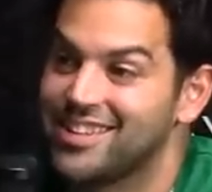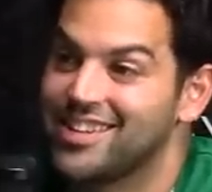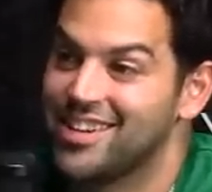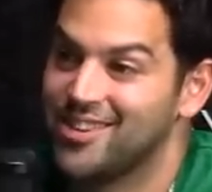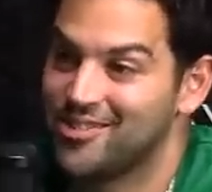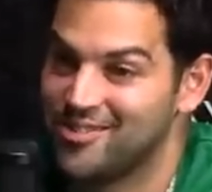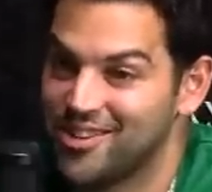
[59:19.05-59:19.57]

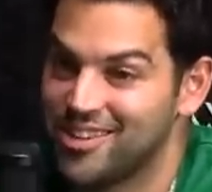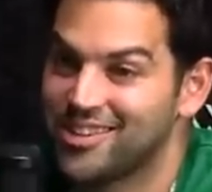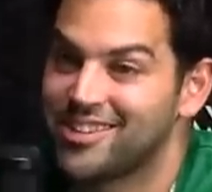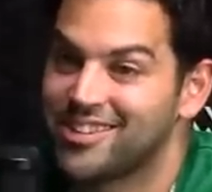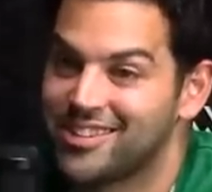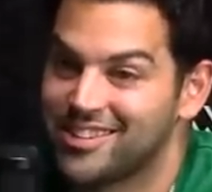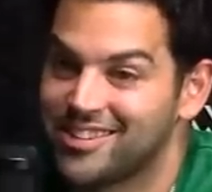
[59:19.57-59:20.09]
Yeah, we were.
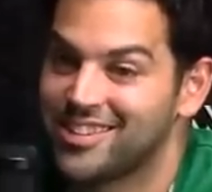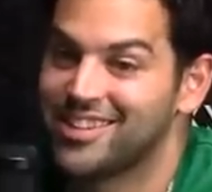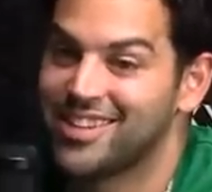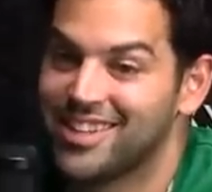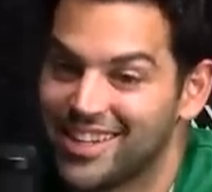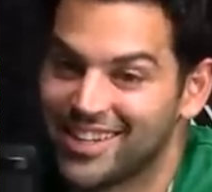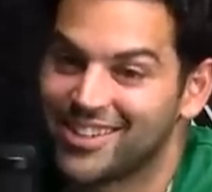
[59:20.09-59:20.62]

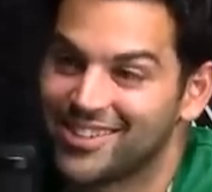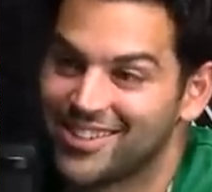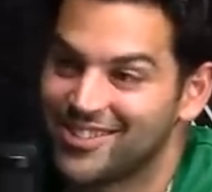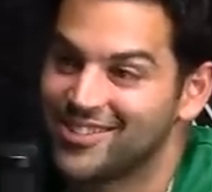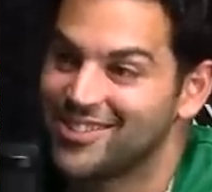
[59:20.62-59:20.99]
We were on one.